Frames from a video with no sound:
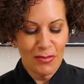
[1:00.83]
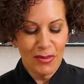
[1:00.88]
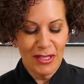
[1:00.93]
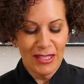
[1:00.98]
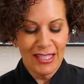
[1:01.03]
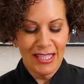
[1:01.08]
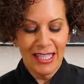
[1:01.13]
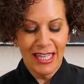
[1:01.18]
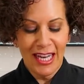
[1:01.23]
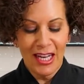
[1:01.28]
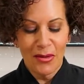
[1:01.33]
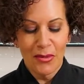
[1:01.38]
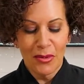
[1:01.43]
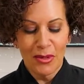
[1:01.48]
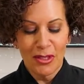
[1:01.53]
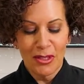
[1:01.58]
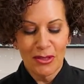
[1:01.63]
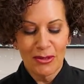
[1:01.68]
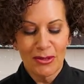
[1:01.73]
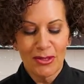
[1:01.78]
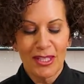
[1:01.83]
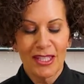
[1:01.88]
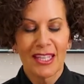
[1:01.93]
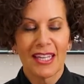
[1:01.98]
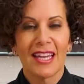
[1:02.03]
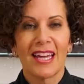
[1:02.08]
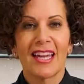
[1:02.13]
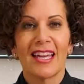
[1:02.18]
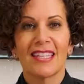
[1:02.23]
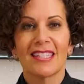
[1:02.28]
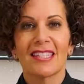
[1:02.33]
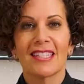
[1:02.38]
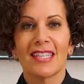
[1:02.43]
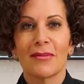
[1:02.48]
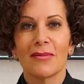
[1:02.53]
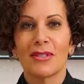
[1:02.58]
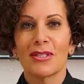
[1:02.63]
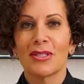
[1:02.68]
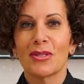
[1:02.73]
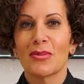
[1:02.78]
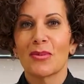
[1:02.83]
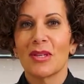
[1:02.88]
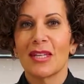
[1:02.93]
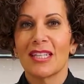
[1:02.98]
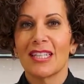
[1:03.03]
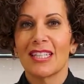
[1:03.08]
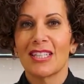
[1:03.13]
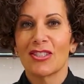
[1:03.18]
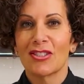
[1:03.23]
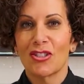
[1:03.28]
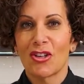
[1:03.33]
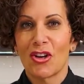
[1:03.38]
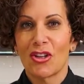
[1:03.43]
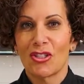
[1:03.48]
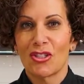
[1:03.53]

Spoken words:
But today we're using a semi-sweet Guittared